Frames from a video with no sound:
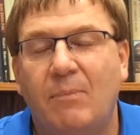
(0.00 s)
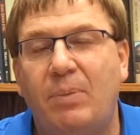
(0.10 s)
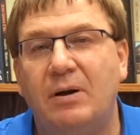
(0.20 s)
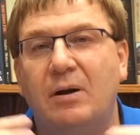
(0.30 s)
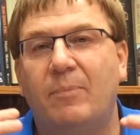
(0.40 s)

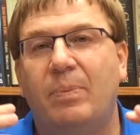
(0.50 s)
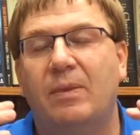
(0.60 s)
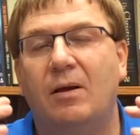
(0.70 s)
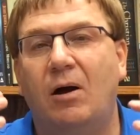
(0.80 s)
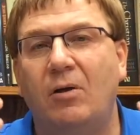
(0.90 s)
But
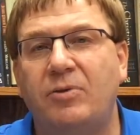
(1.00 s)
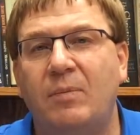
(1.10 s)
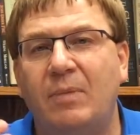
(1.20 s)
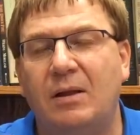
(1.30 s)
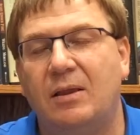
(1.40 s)

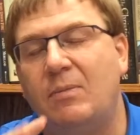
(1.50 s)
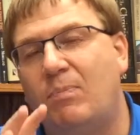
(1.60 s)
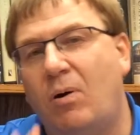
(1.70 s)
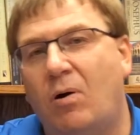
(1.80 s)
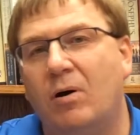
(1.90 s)
ultimately,
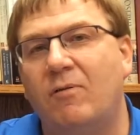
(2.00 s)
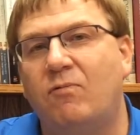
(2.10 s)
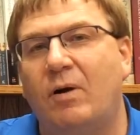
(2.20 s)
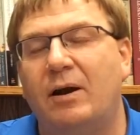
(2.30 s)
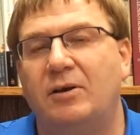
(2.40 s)
part
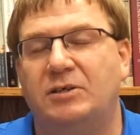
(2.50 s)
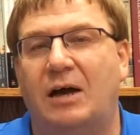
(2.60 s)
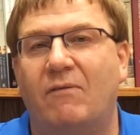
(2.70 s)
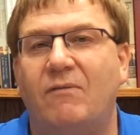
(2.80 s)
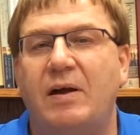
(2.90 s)
of what
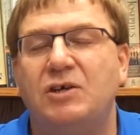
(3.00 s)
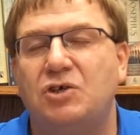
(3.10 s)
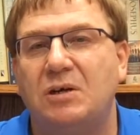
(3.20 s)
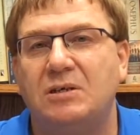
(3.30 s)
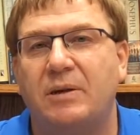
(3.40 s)

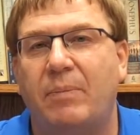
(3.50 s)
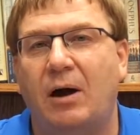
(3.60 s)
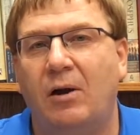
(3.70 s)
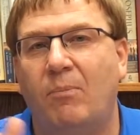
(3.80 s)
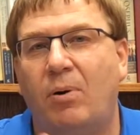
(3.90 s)
salvation is
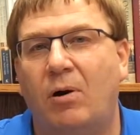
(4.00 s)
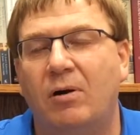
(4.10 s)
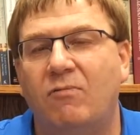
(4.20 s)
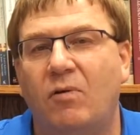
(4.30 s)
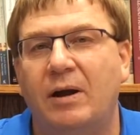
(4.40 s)
about and
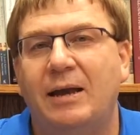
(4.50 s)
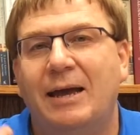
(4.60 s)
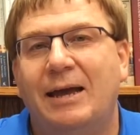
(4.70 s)
part of what